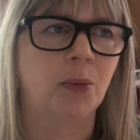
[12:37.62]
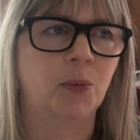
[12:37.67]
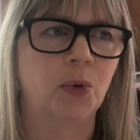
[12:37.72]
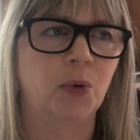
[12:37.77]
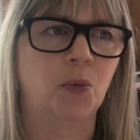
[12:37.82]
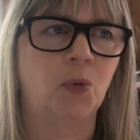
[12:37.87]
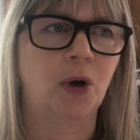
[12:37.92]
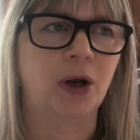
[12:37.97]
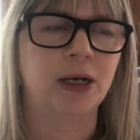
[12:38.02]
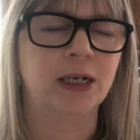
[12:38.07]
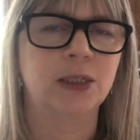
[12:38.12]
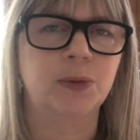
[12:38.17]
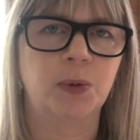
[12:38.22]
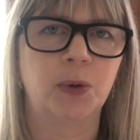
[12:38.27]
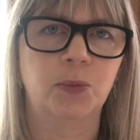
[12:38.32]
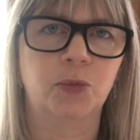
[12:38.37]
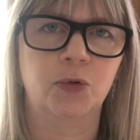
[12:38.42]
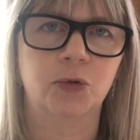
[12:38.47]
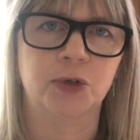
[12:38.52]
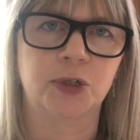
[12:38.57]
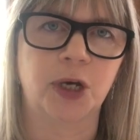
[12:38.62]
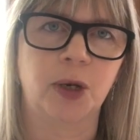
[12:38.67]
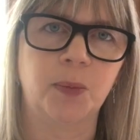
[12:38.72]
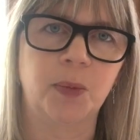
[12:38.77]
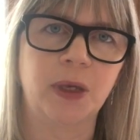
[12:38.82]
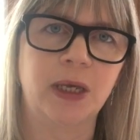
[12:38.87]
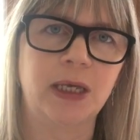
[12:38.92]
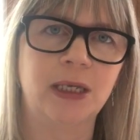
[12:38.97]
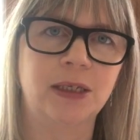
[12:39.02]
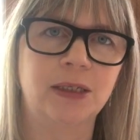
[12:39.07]
But while he's being brought up,
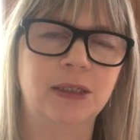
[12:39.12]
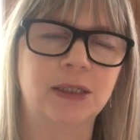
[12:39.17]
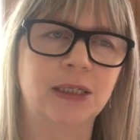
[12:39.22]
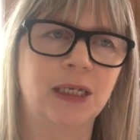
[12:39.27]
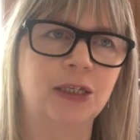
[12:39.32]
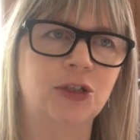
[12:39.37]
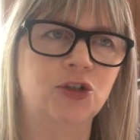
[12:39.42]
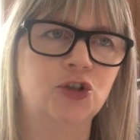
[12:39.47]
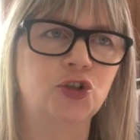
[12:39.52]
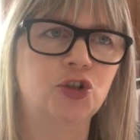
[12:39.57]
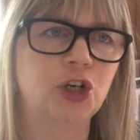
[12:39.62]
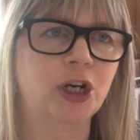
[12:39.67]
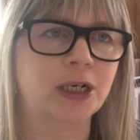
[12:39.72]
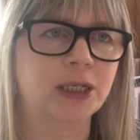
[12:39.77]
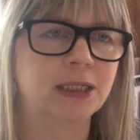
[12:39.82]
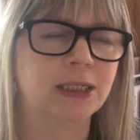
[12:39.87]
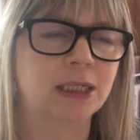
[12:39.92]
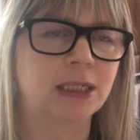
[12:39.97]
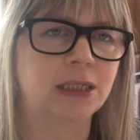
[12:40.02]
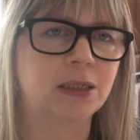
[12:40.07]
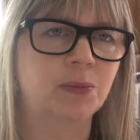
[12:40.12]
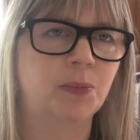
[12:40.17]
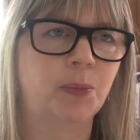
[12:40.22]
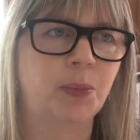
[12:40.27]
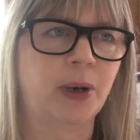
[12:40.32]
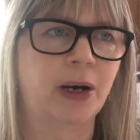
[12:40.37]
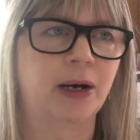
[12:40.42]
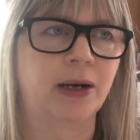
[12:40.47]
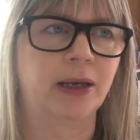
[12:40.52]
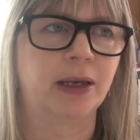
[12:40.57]
he is instructed
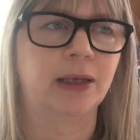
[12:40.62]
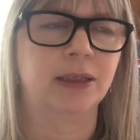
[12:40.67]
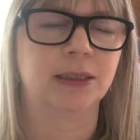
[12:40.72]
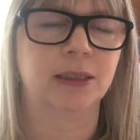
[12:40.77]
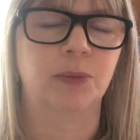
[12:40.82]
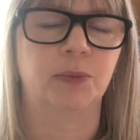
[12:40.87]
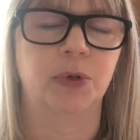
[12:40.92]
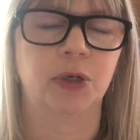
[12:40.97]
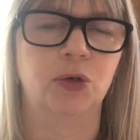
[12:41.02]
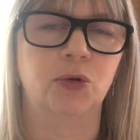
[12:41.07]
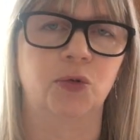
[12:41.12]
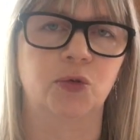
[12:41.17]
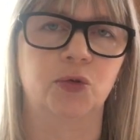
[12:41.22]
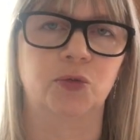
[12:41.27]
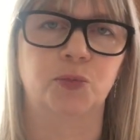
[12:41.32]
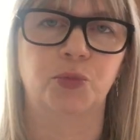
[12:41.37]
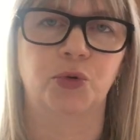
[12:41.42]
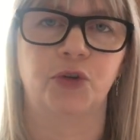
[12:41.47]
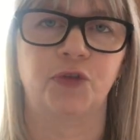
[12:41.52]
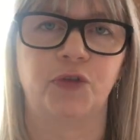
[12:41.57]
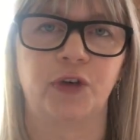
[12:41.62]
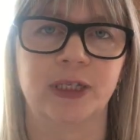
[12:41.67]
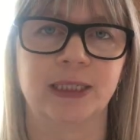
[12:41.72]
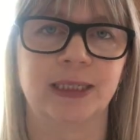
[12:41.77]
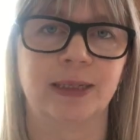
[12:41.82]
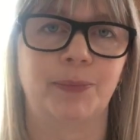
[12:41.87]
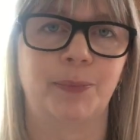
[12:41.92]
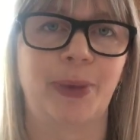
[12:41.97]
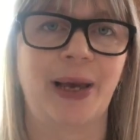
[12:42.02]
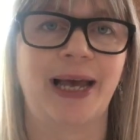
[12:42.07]
by somebody called
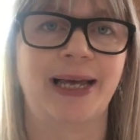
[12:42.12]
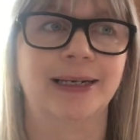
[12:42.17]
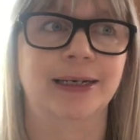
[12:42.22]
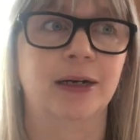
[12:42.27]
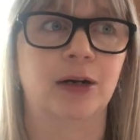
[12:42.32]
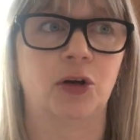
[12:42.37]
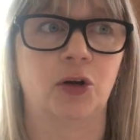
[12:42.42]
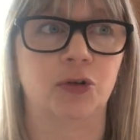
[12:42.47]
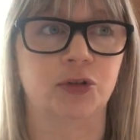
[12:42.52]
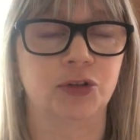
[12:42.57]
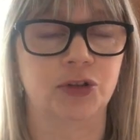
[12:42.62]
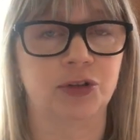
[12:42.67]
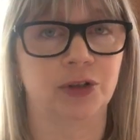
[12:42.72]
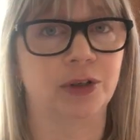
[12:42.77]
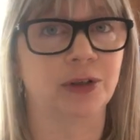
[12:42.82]
Professor Pangloss,